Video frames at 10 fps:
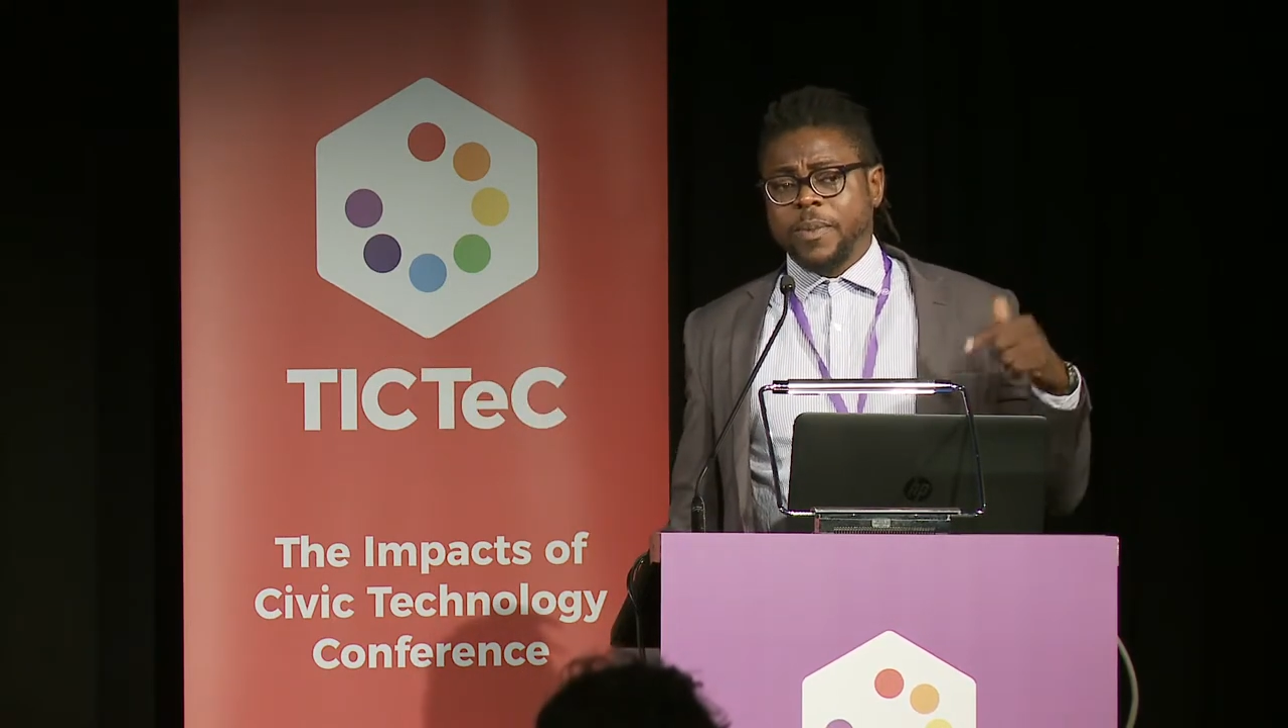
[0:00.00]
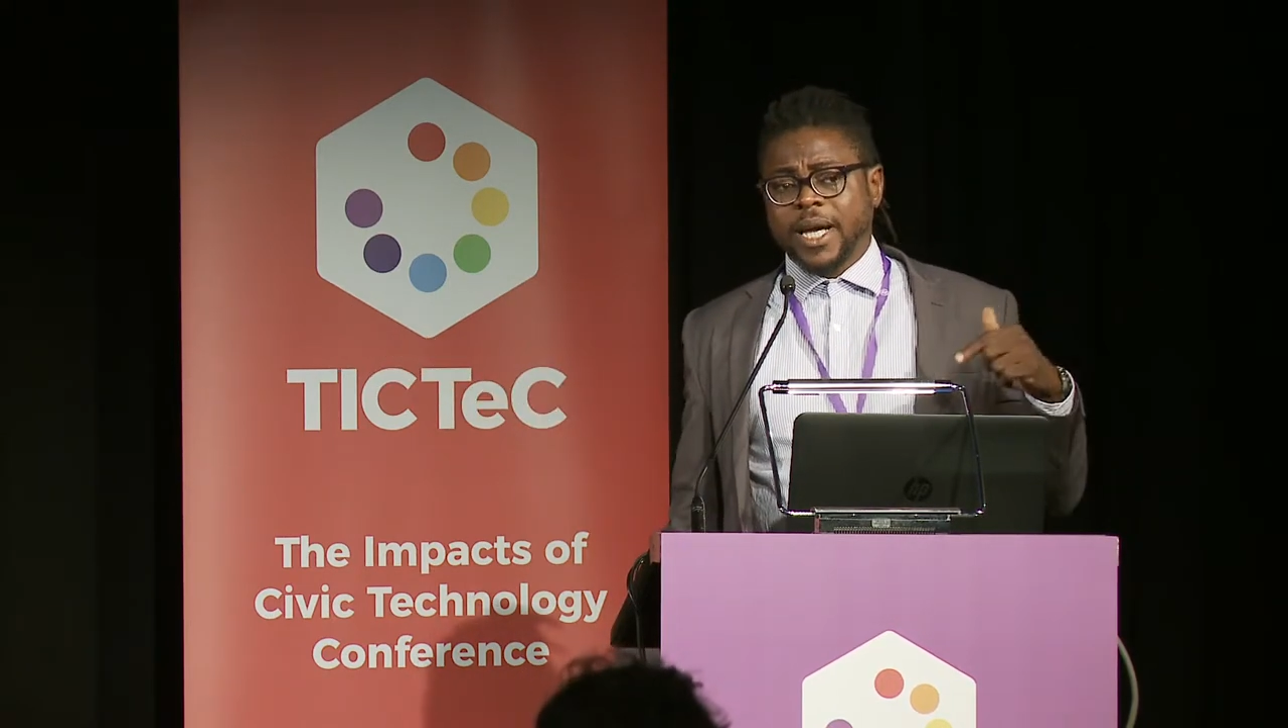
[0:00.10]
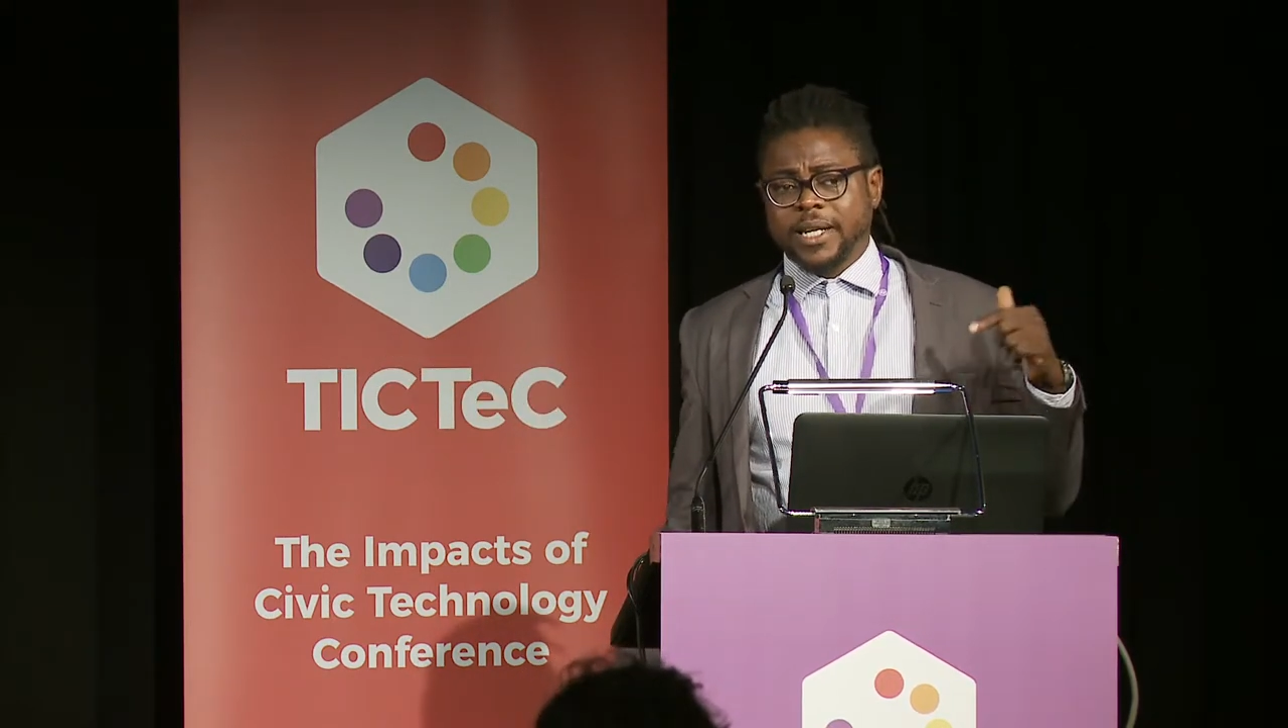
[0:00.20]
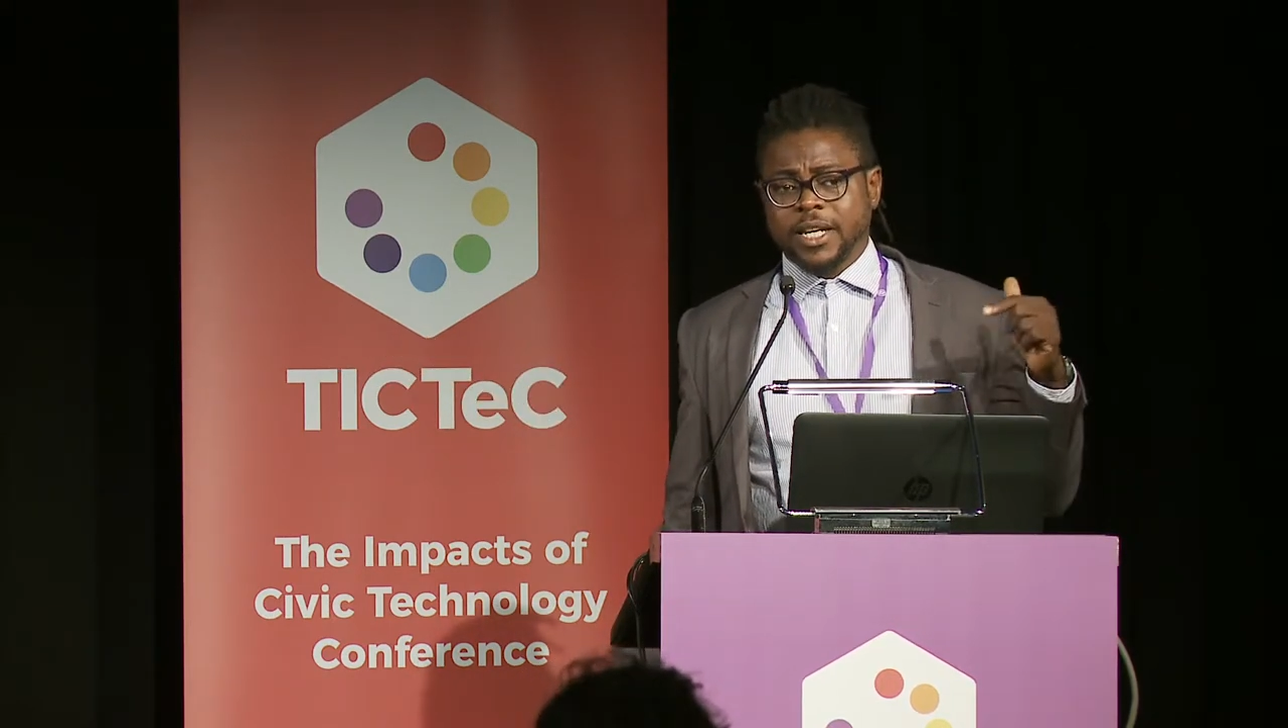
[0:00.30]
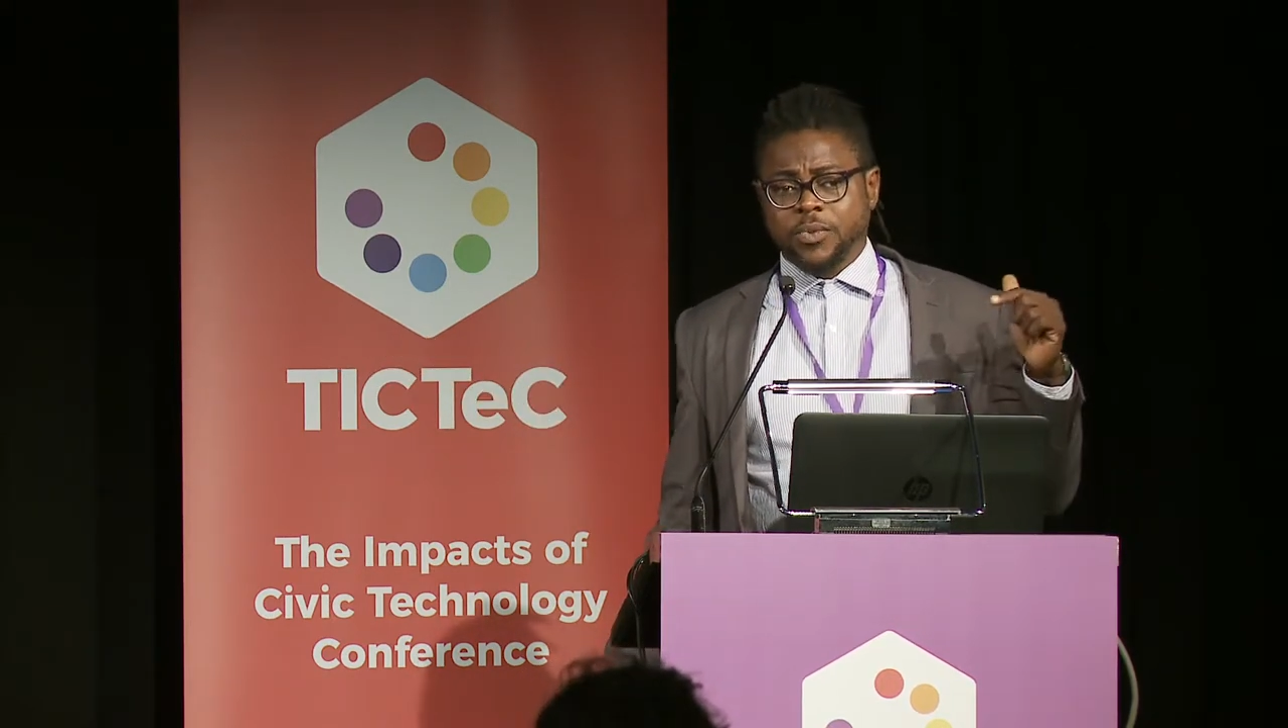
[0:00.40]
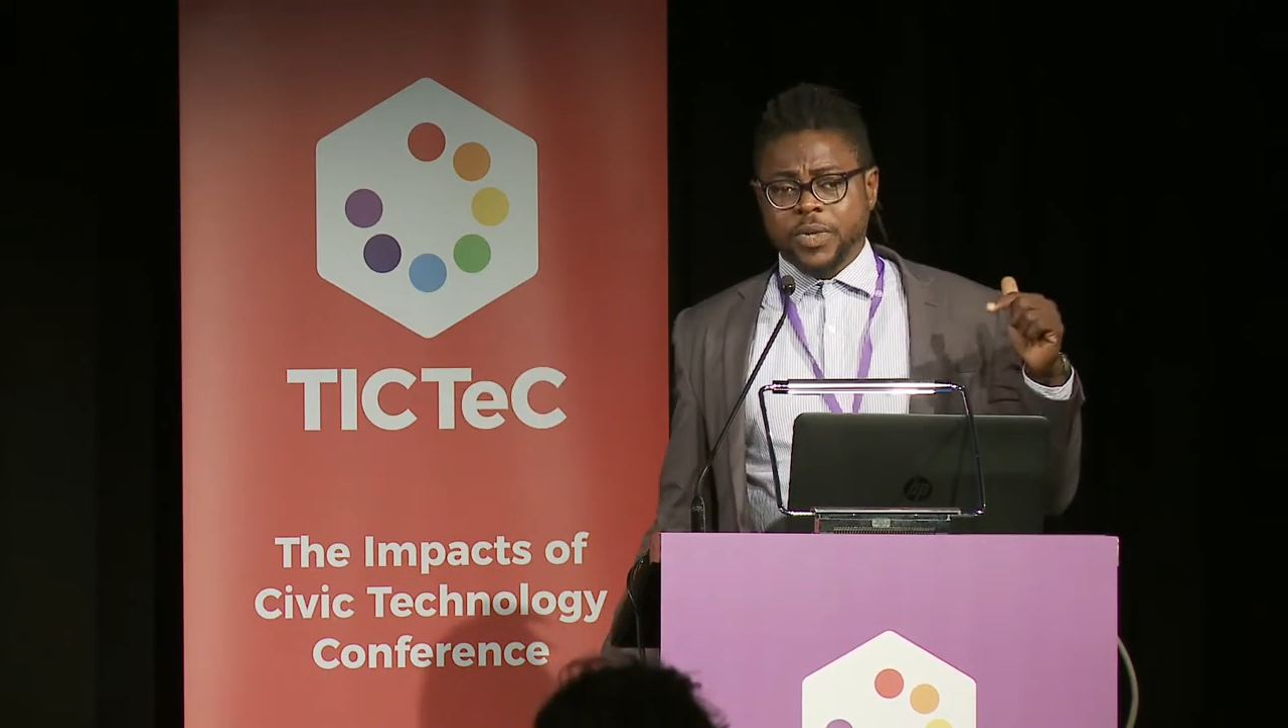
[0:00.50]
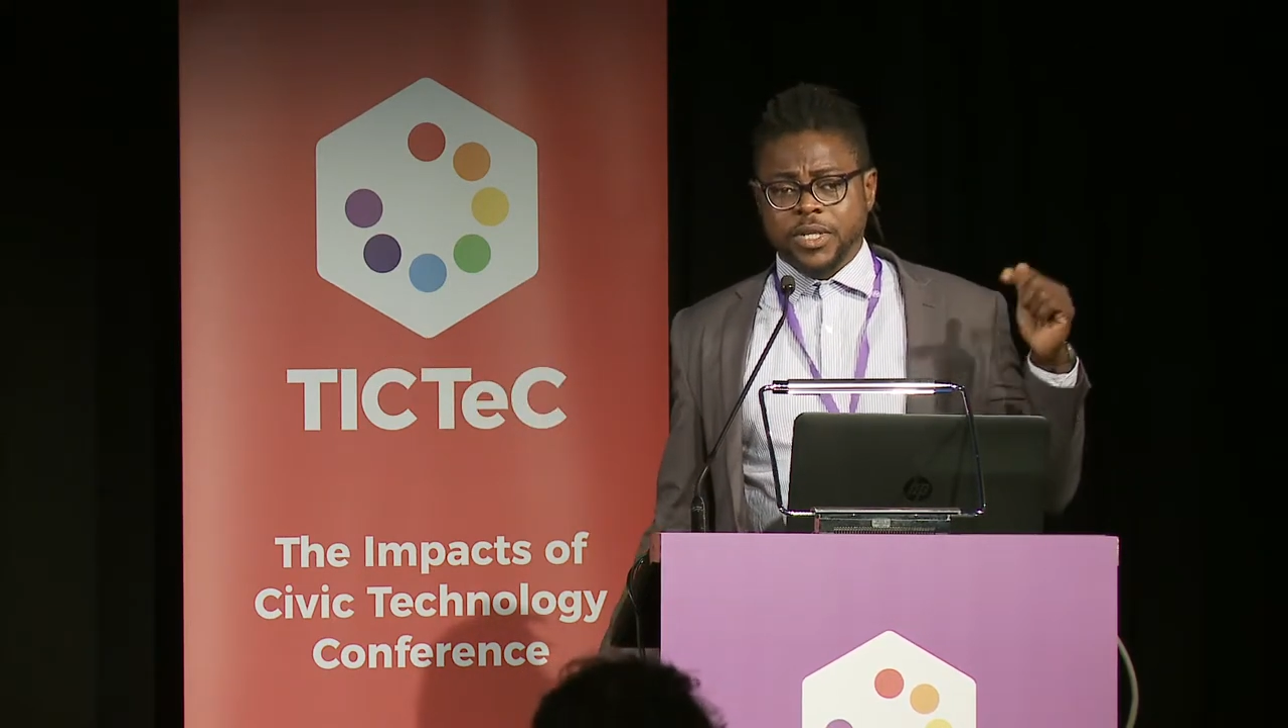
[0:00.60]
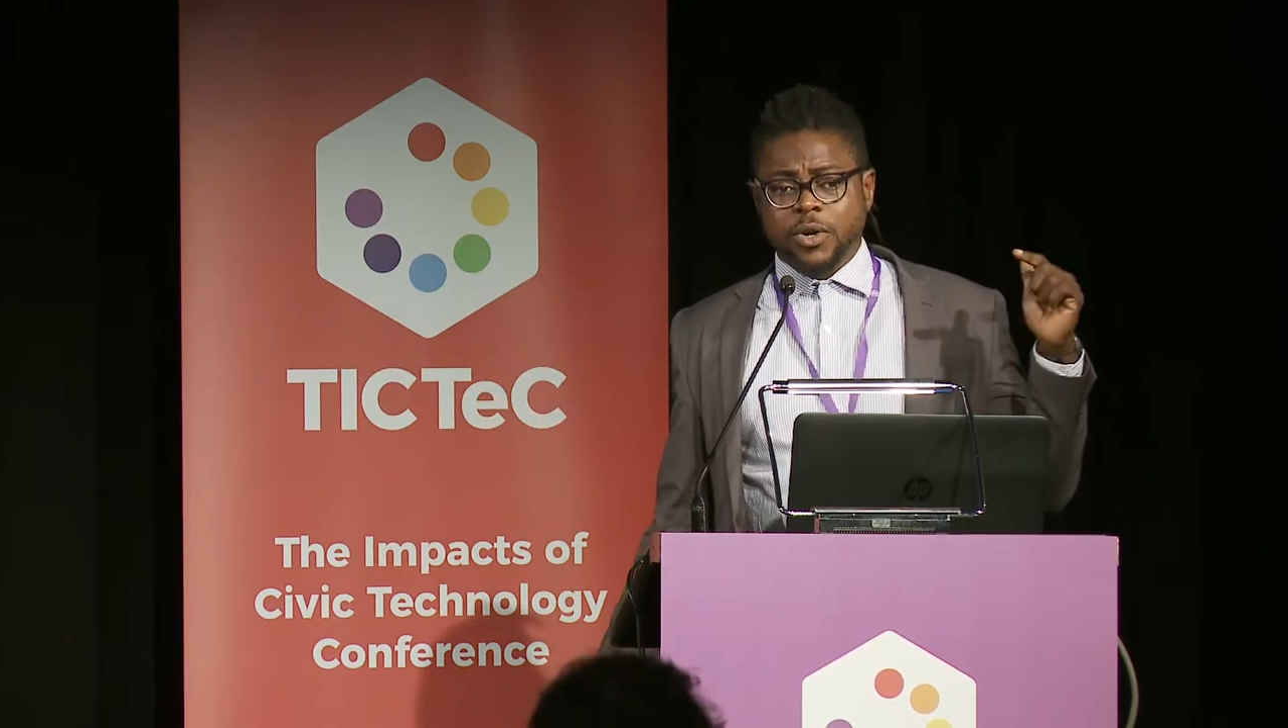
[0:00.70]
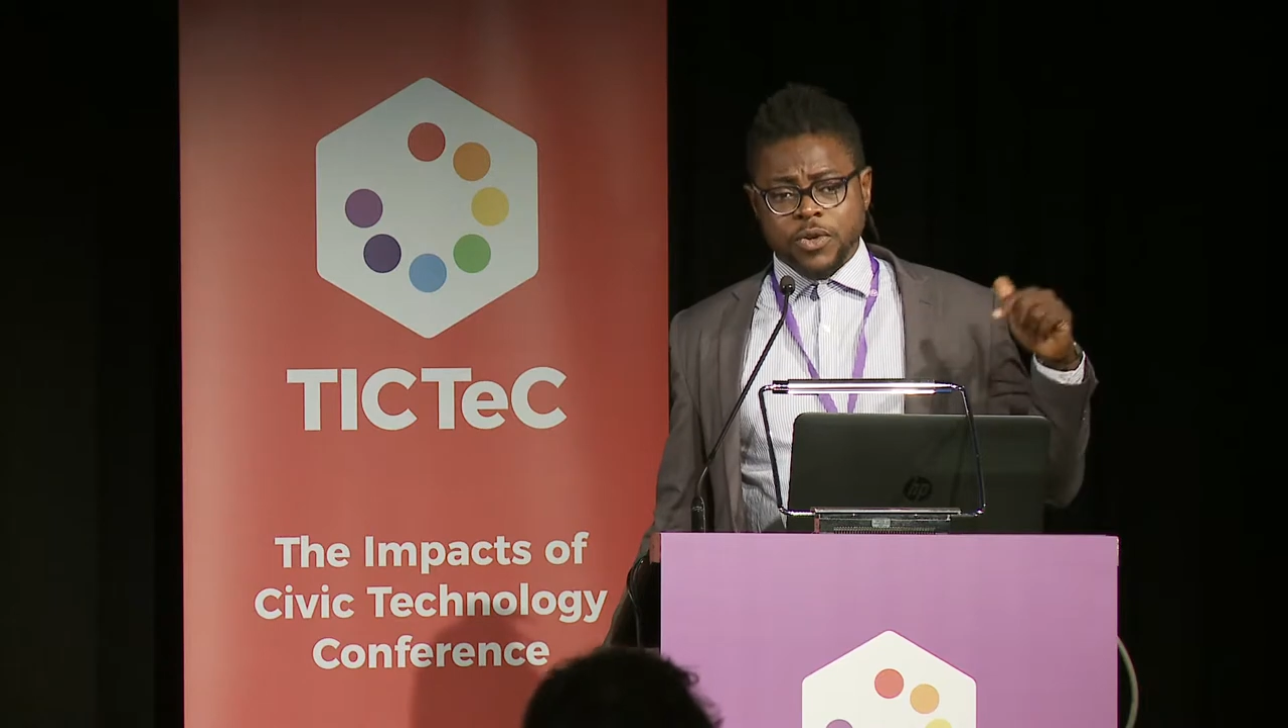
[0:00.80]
partnered with